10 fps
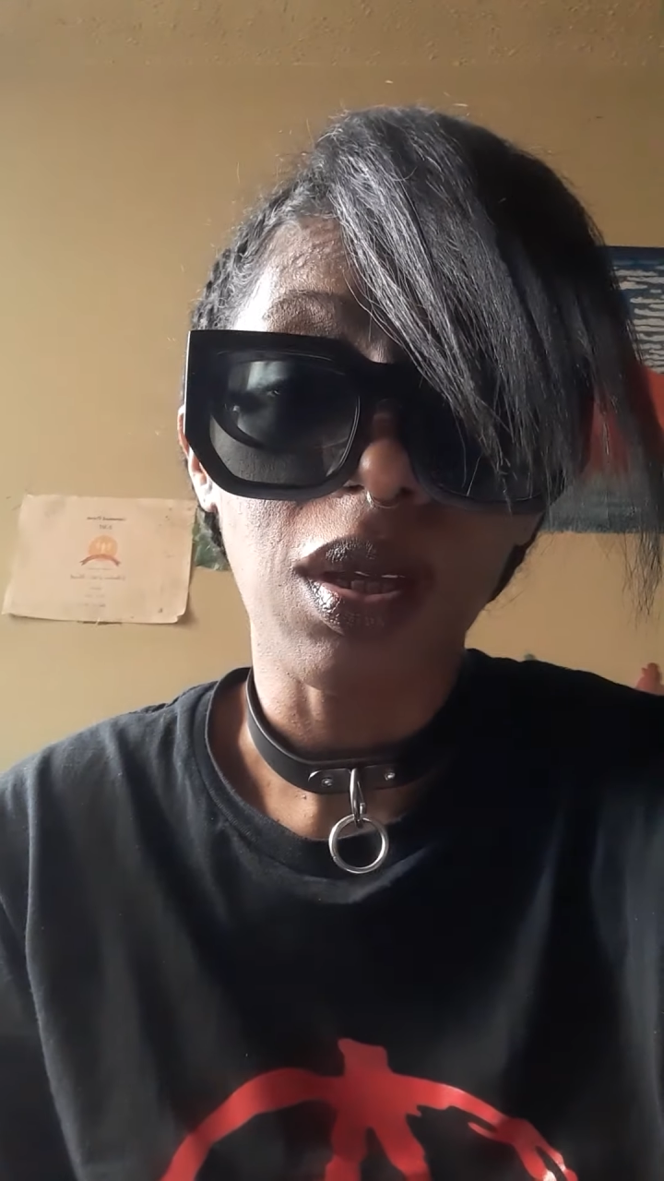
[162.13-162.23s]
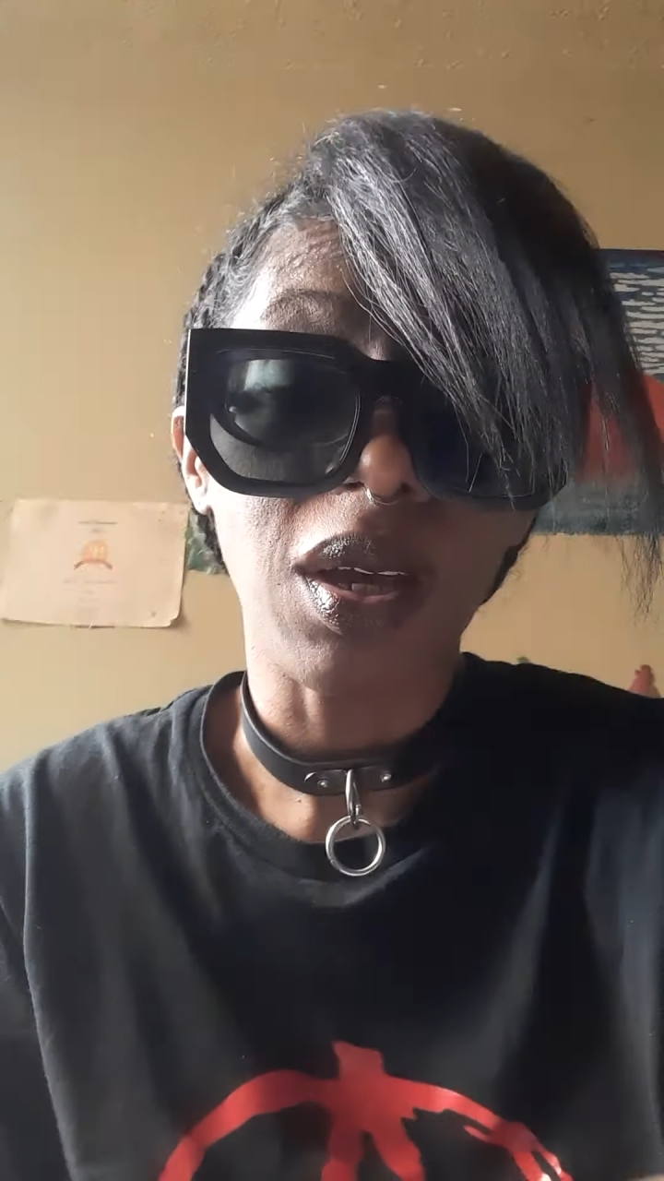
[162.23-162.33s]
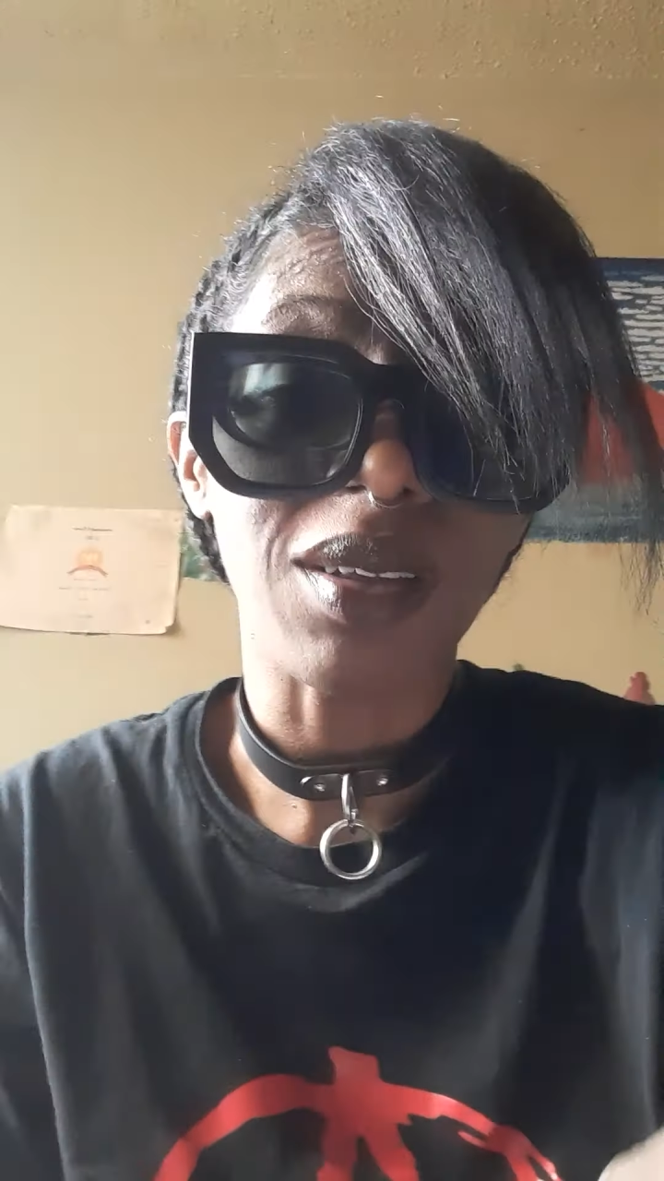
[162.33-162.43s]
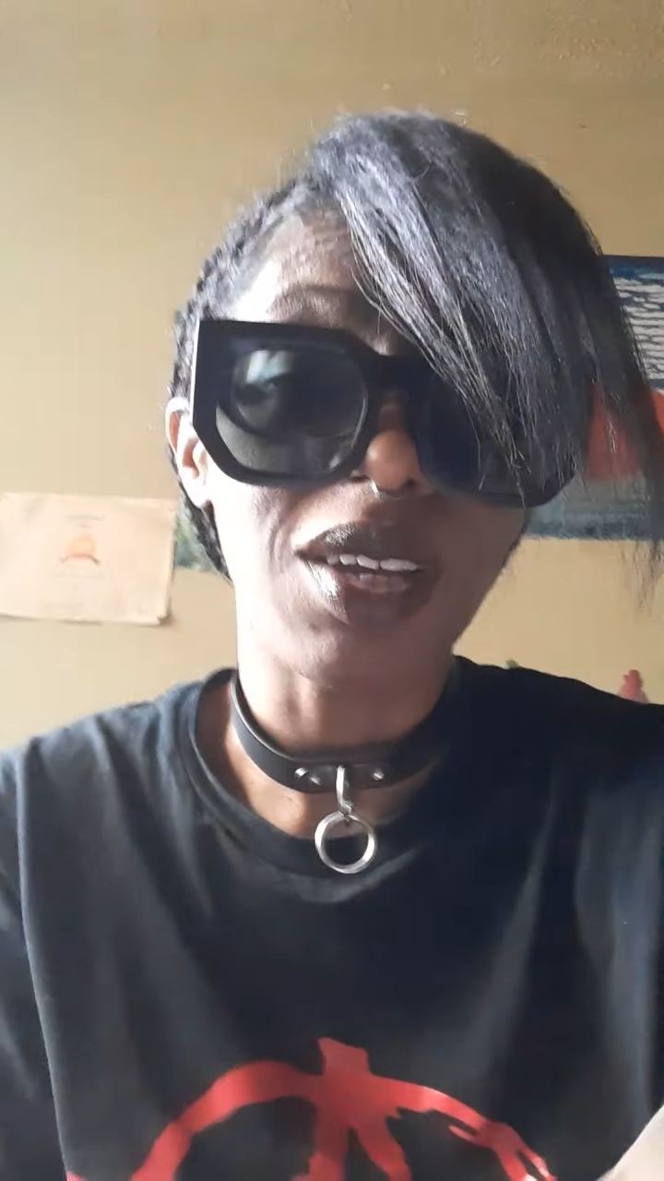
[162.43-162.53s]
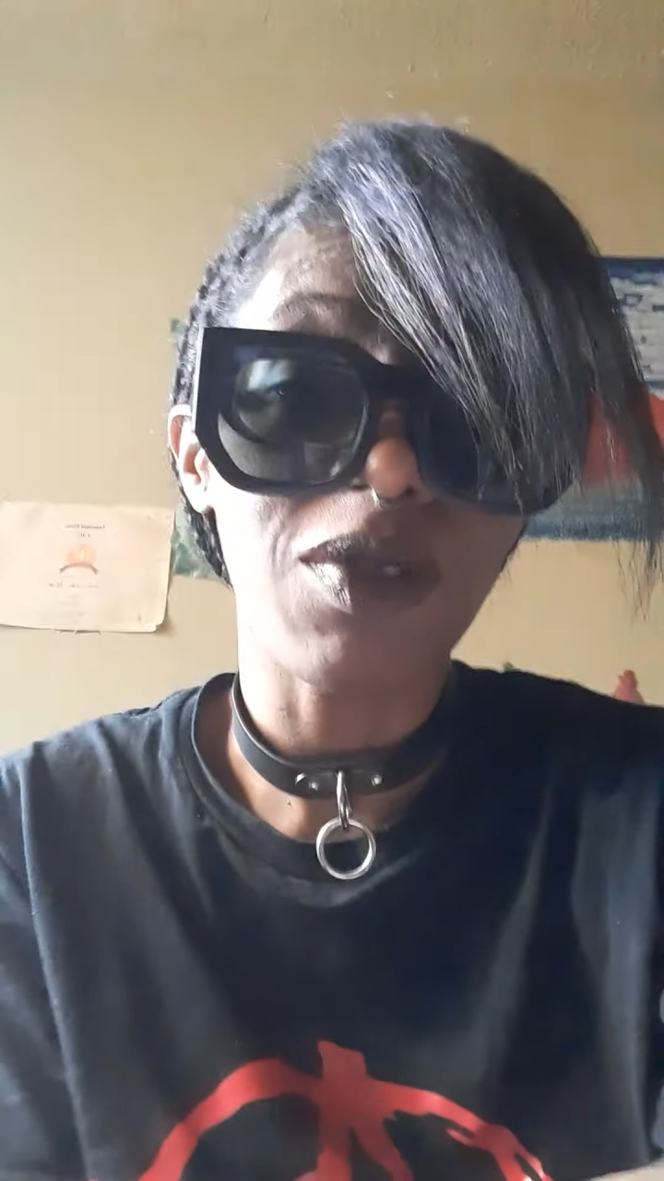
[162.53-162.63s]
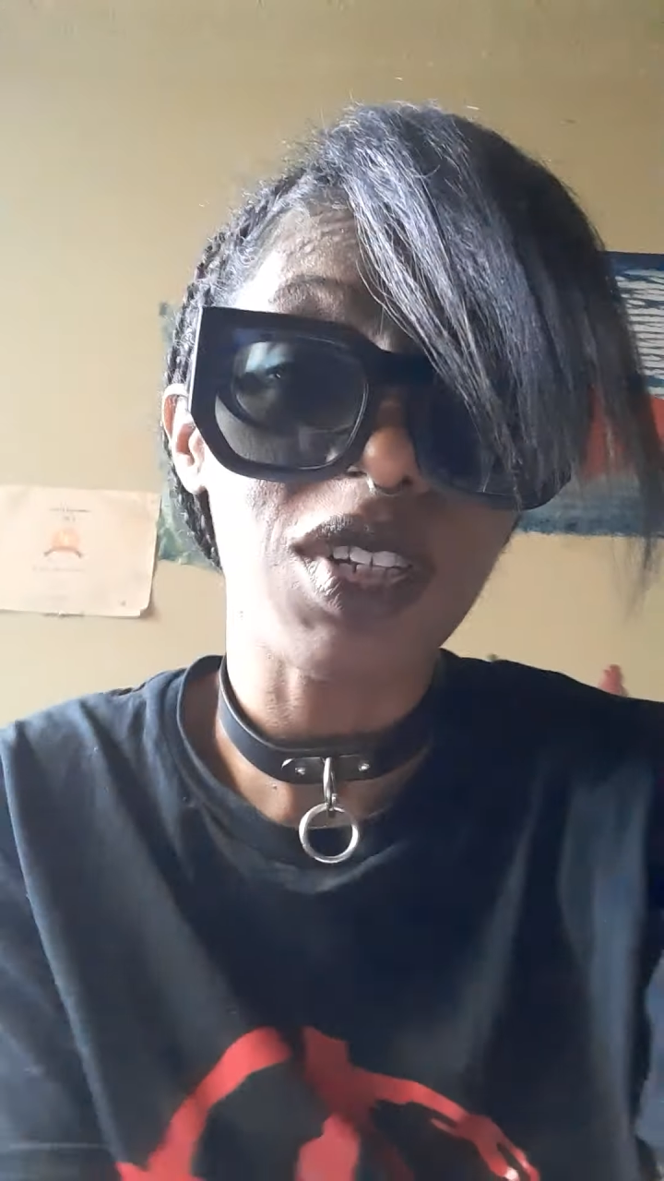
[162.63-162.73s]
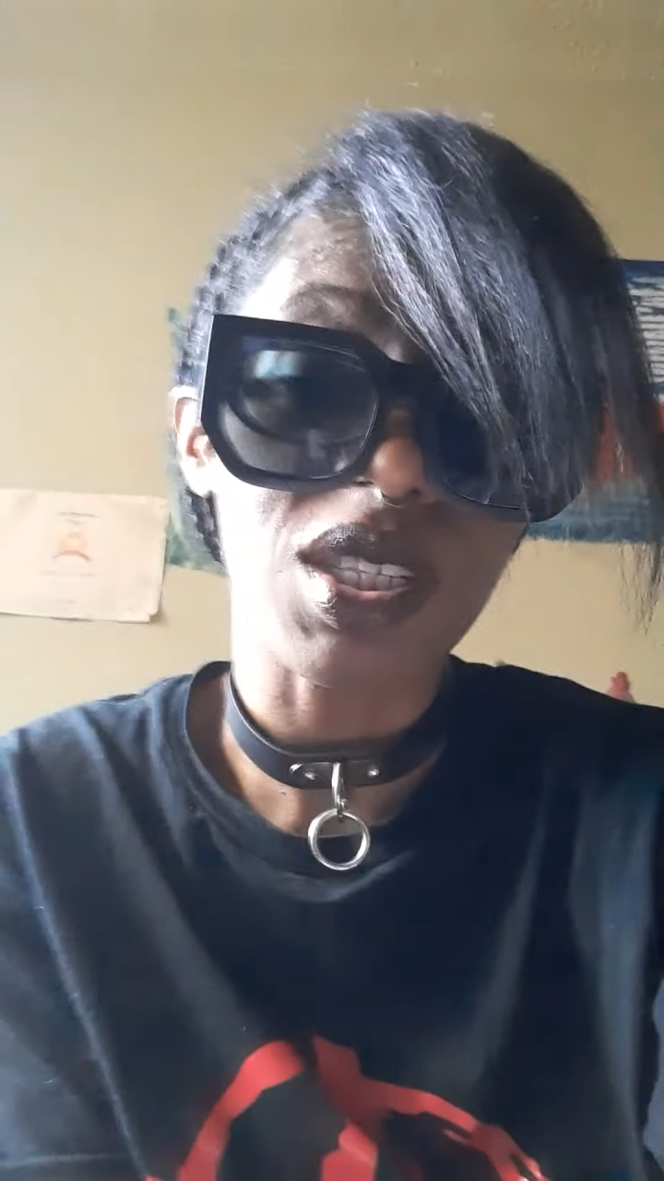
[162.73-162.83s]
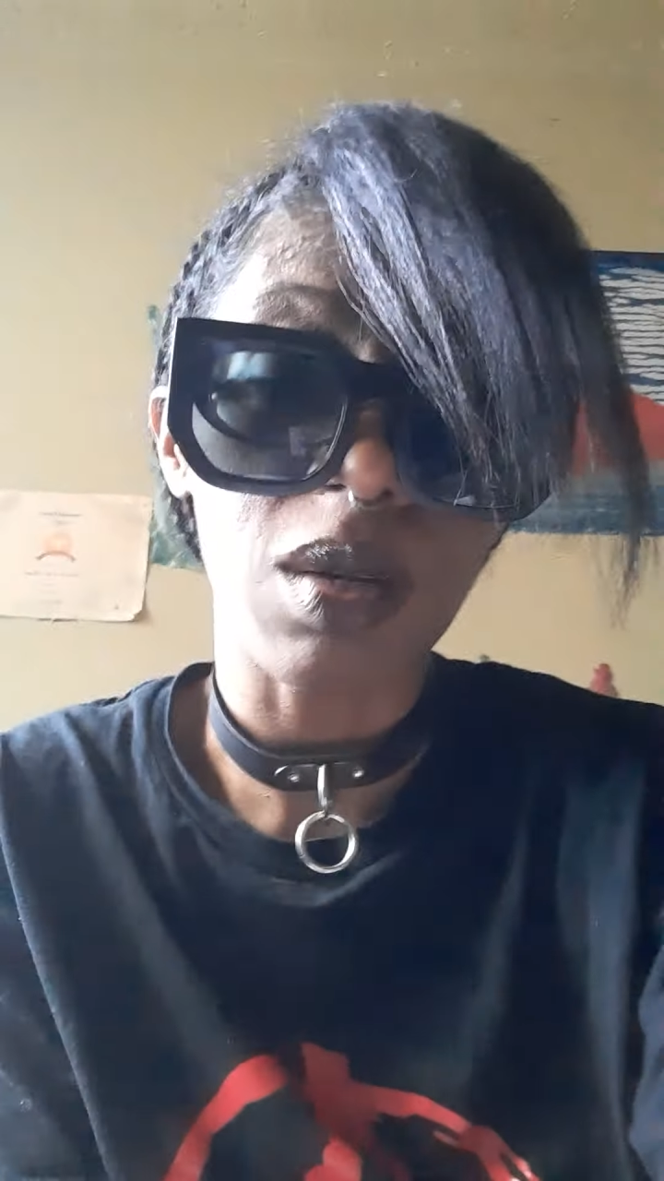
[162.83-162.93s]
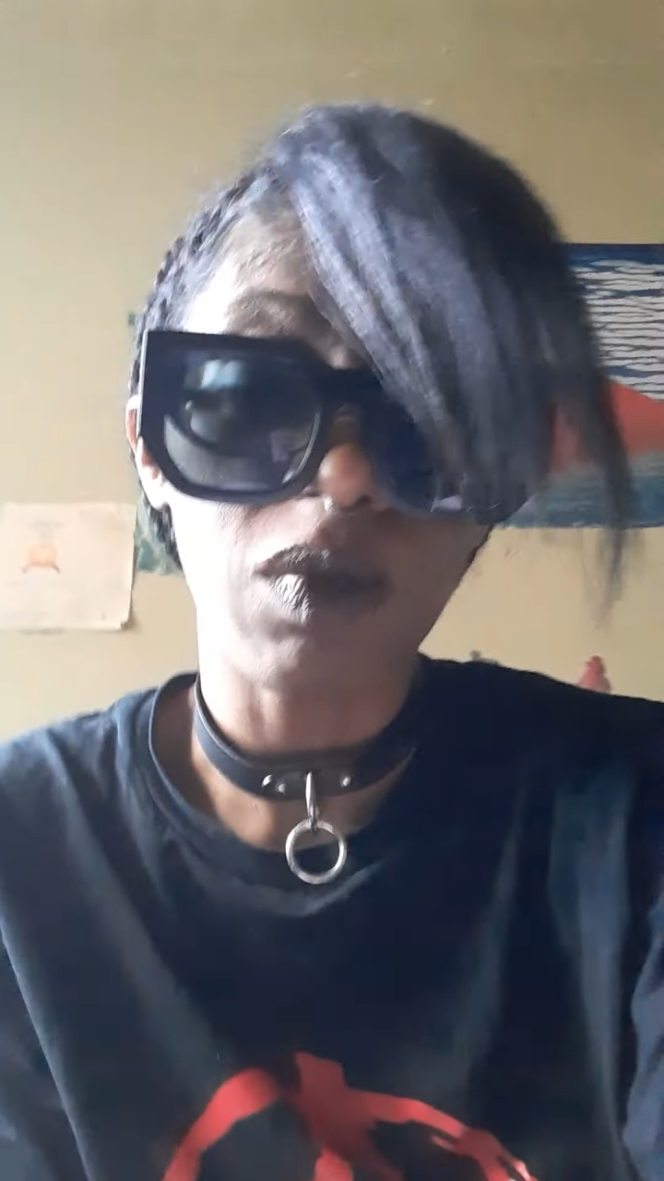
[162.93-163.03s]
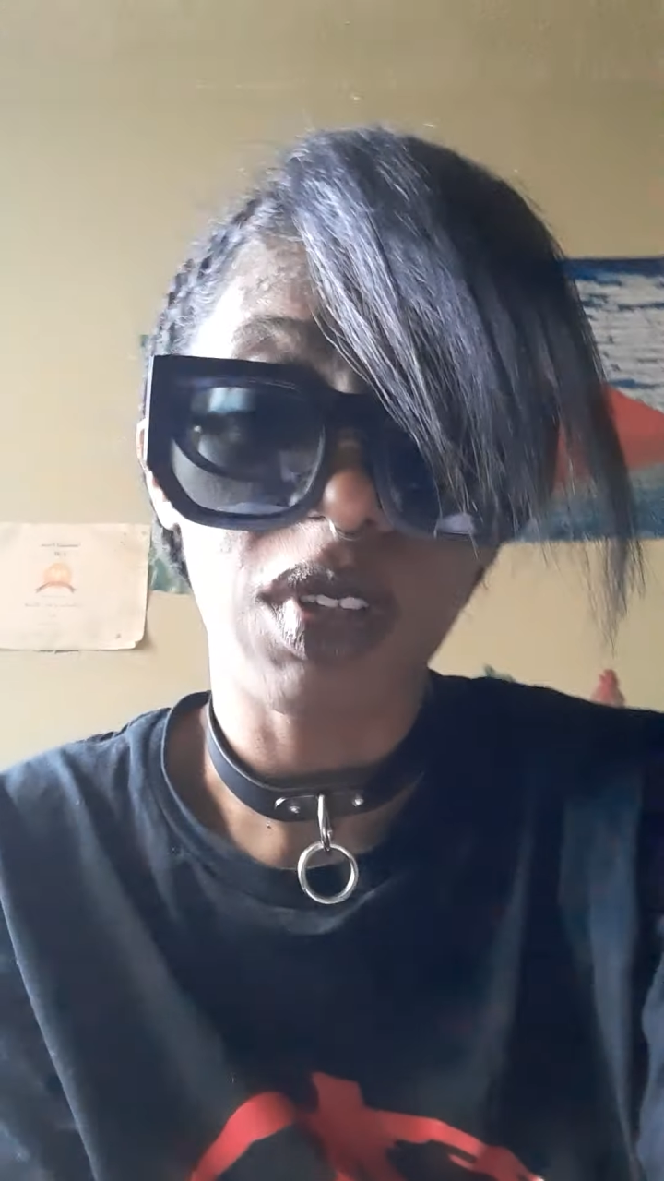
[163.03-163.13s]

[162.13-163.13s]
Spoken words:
and even some